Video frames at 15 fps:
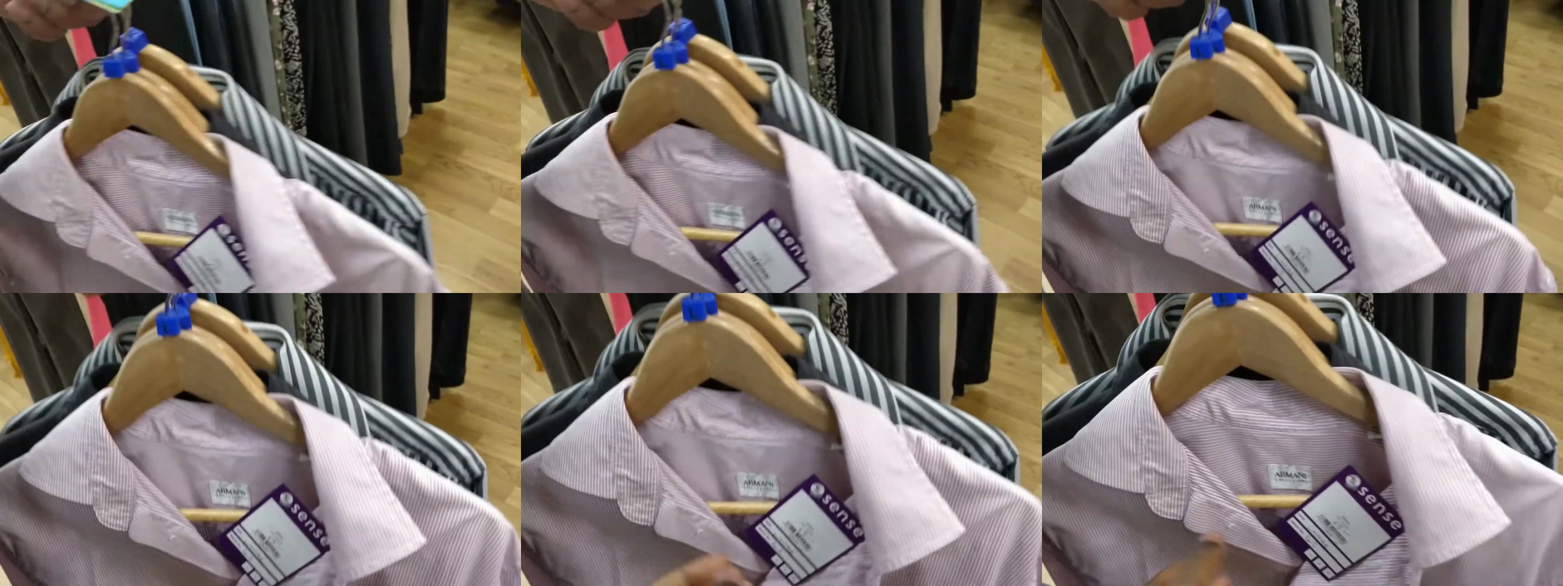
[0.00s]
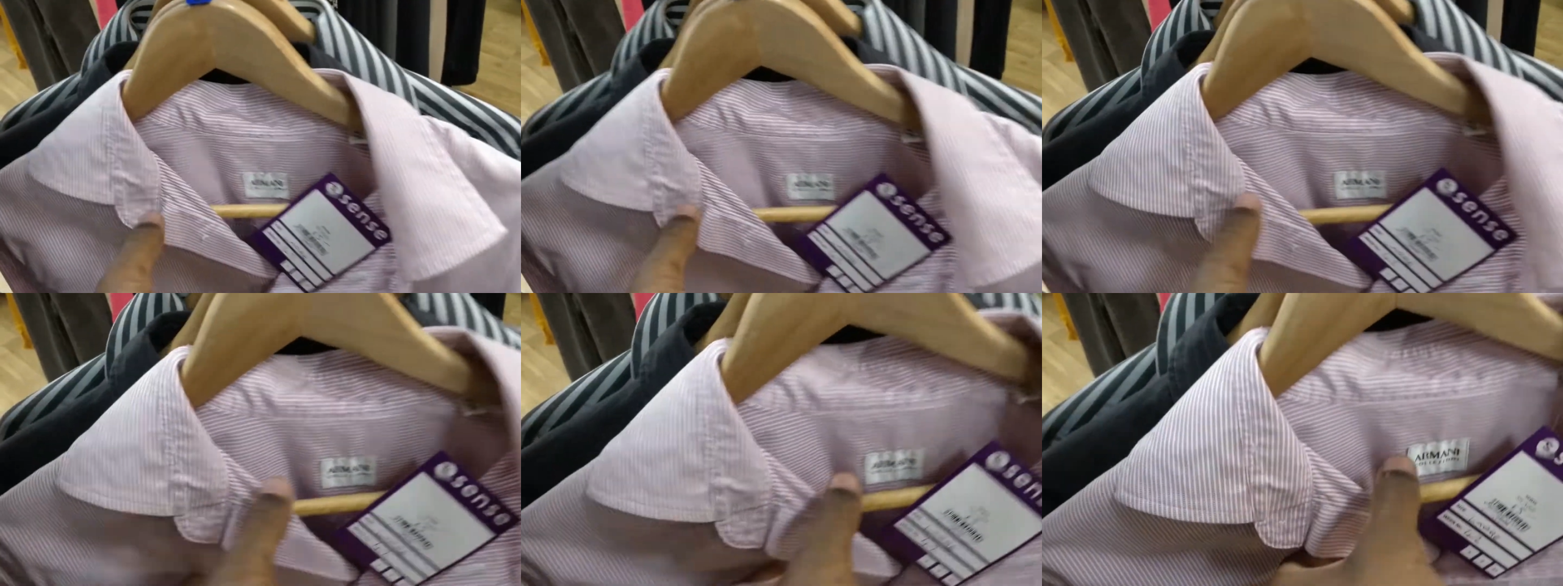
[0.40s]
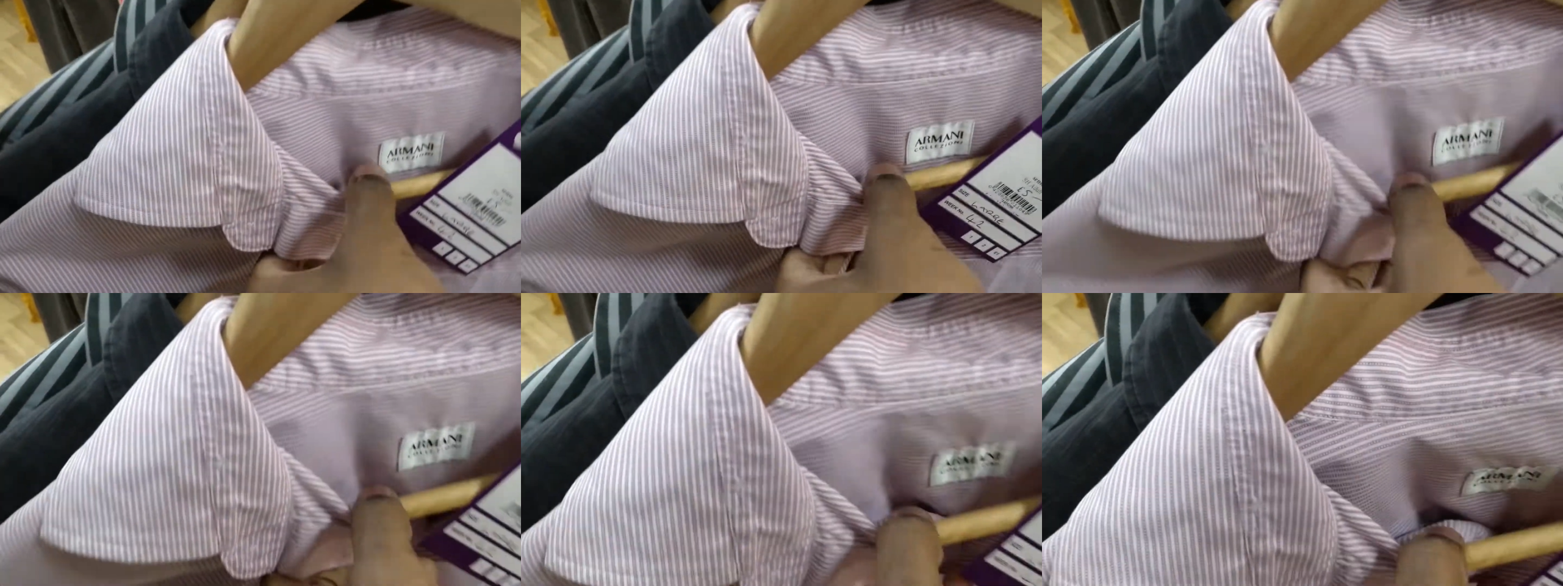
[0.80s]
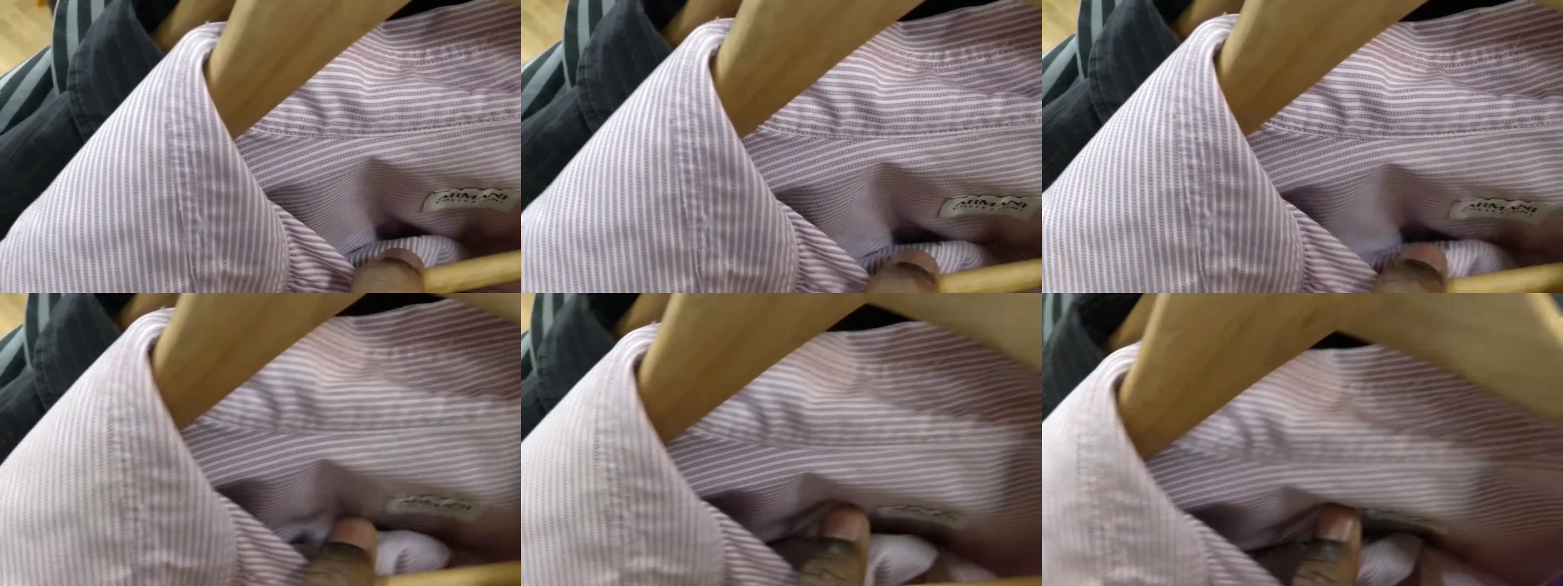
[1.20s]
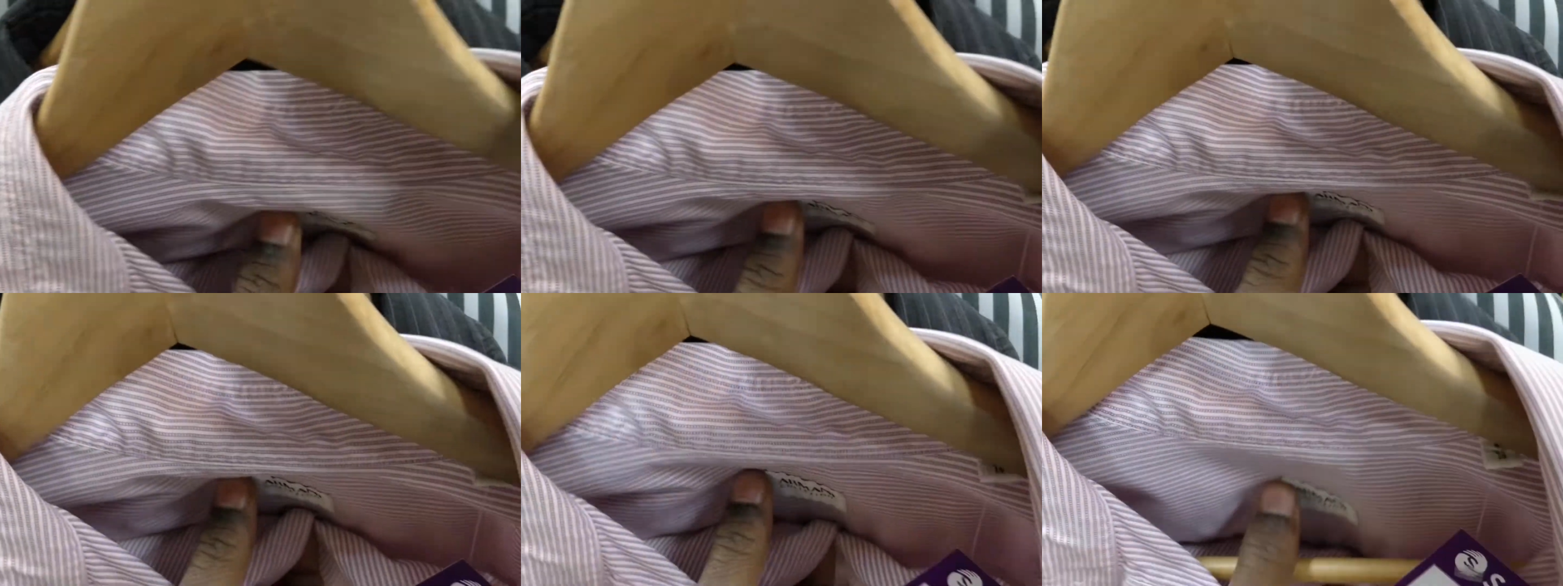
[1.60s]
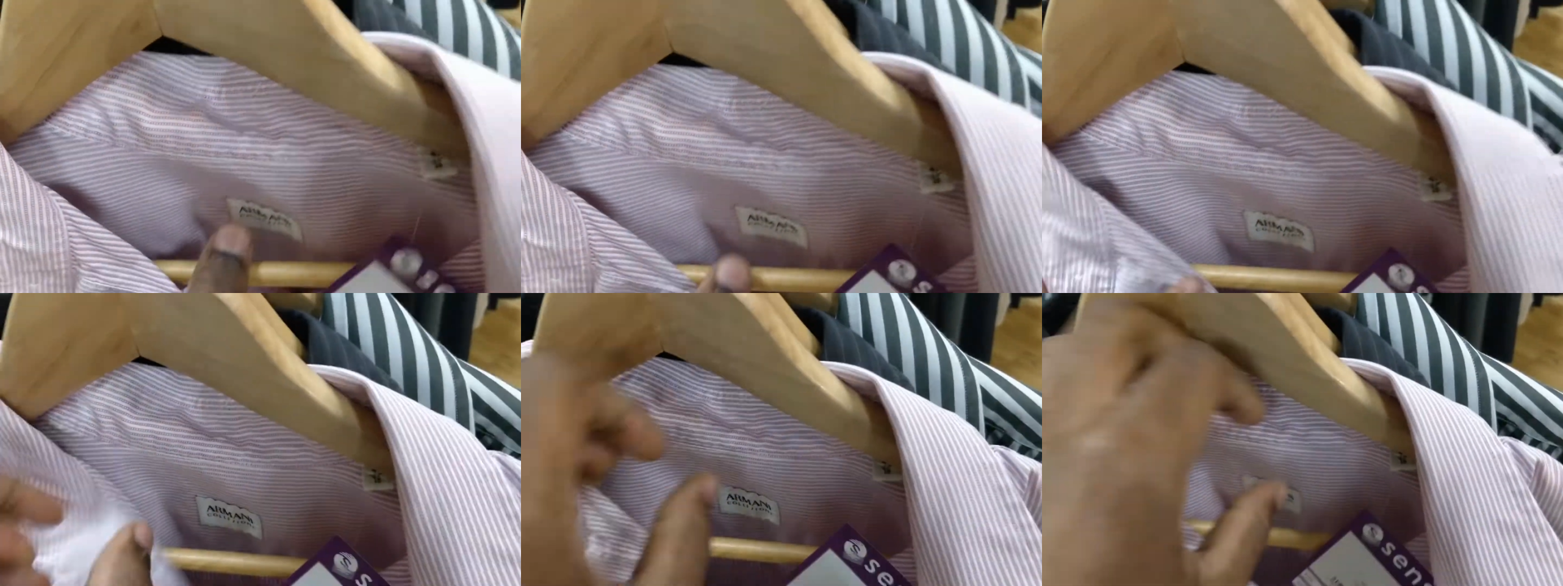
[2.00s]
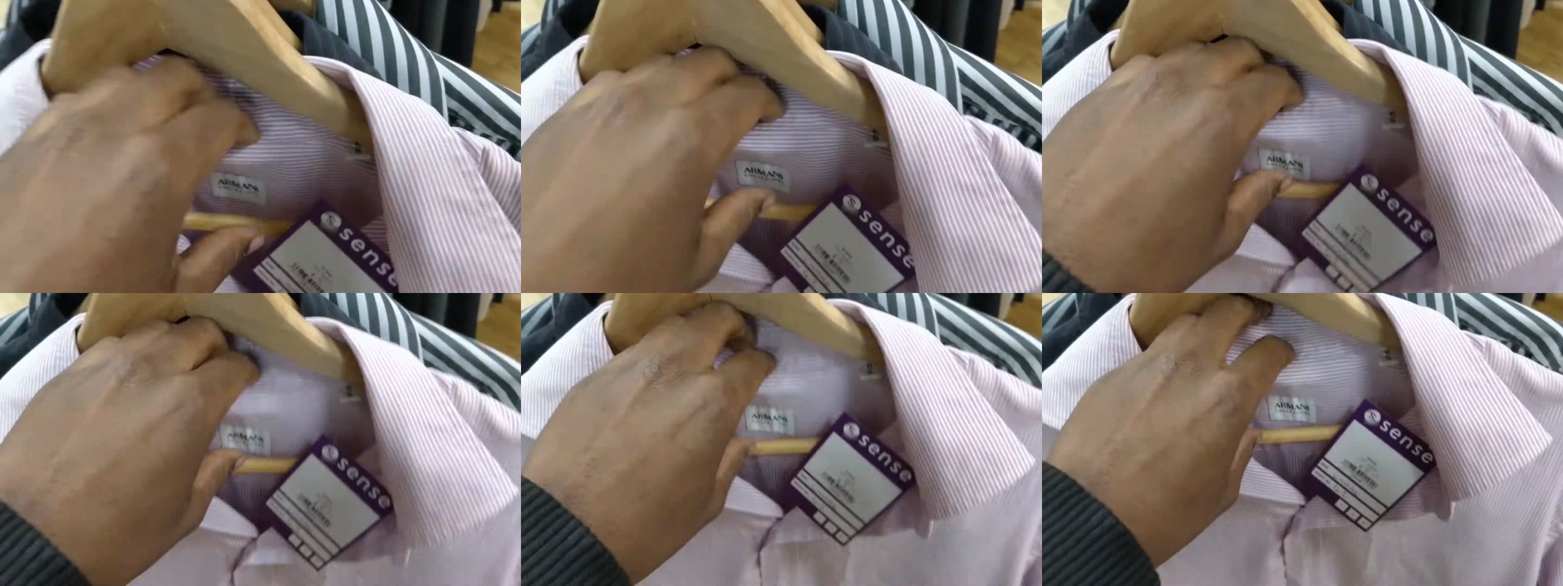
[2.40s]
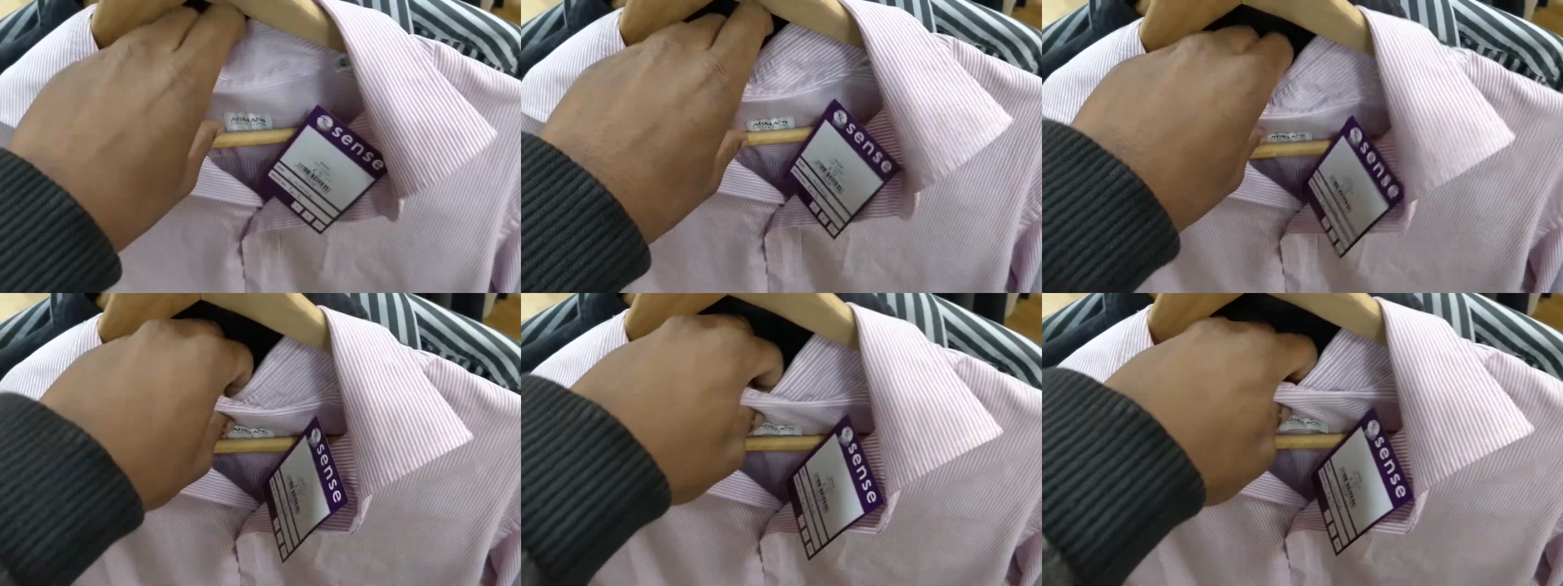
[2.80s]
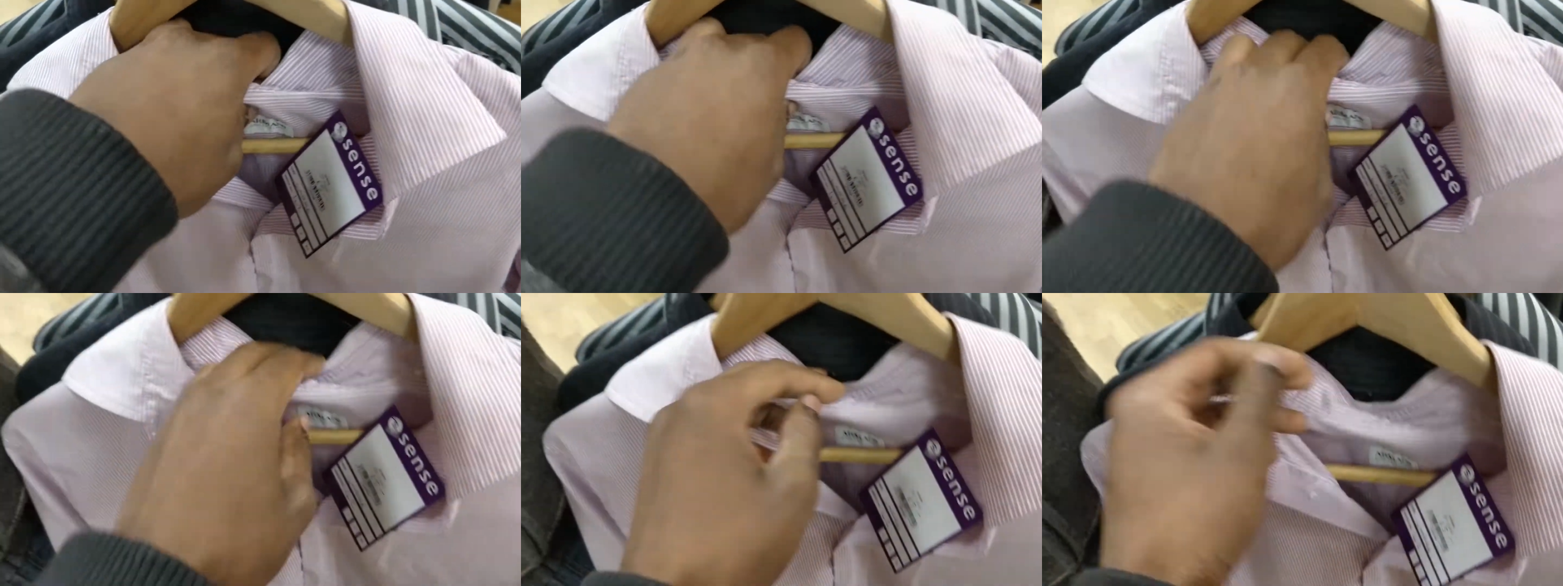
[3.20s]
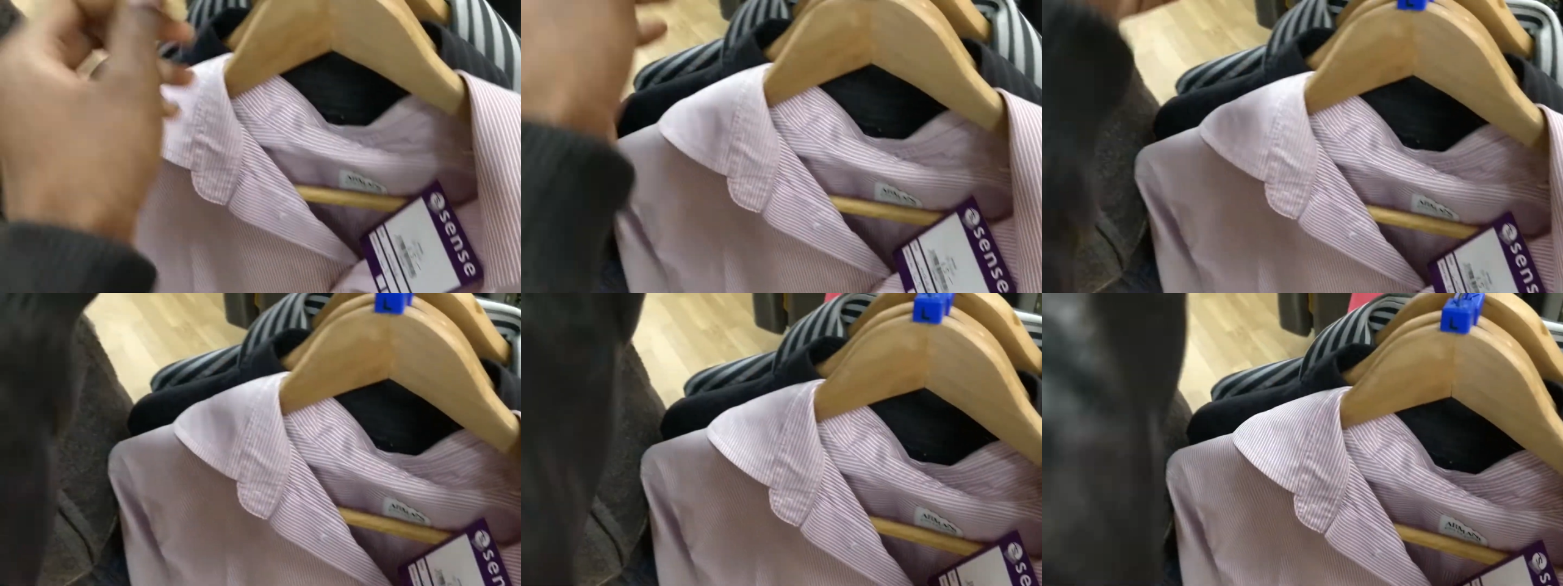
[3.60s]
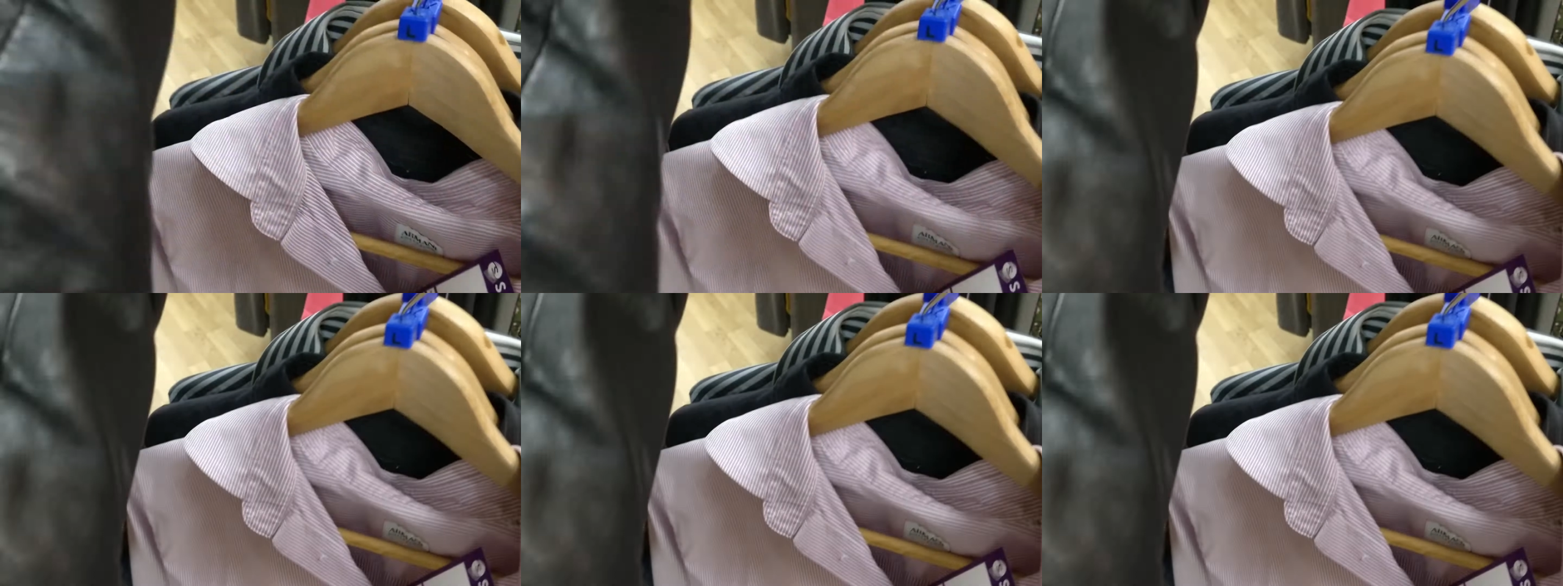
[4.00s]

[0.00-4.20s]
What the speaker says: Nobody's mouth can be seen.